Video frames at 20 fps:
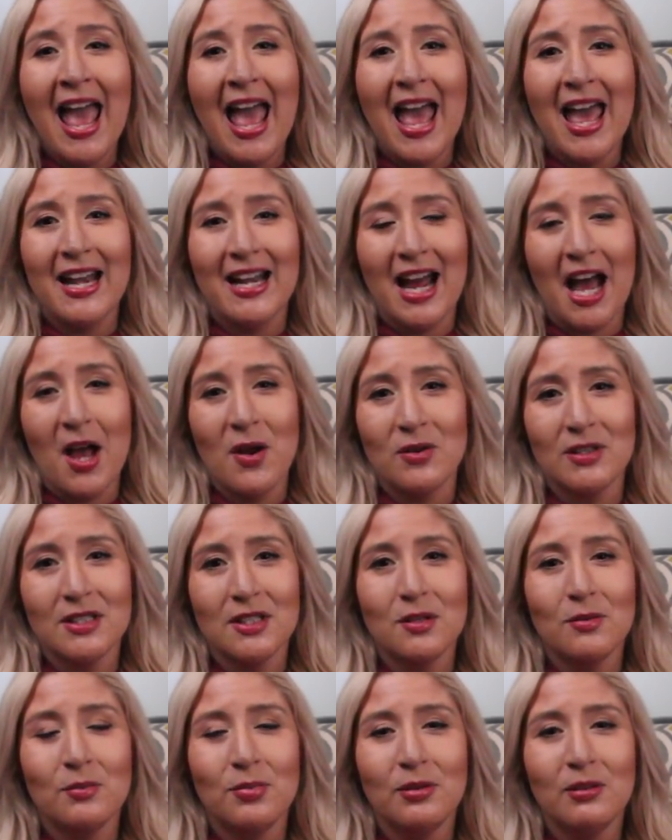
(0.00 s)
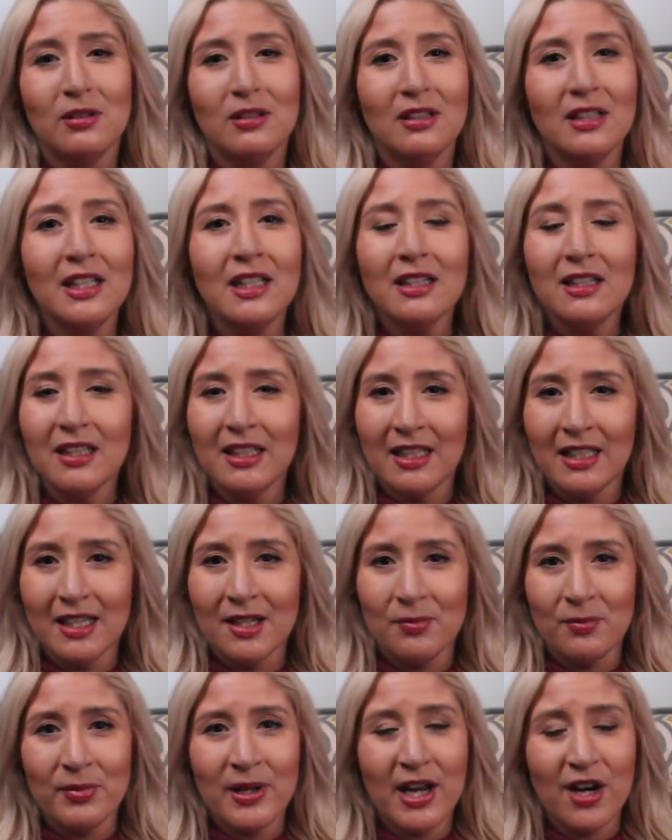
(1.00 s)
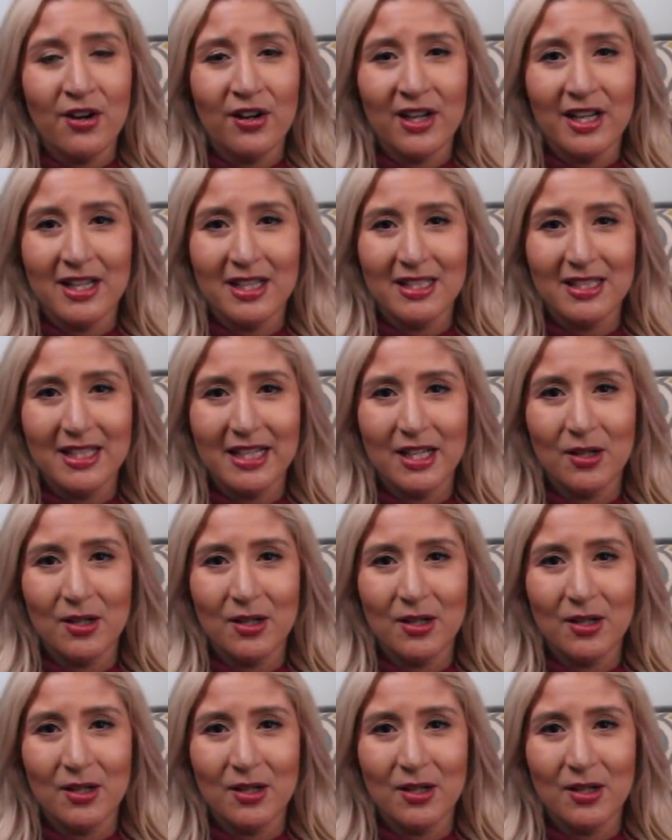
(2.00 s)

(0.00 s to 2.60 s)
and I was completely embarrassed.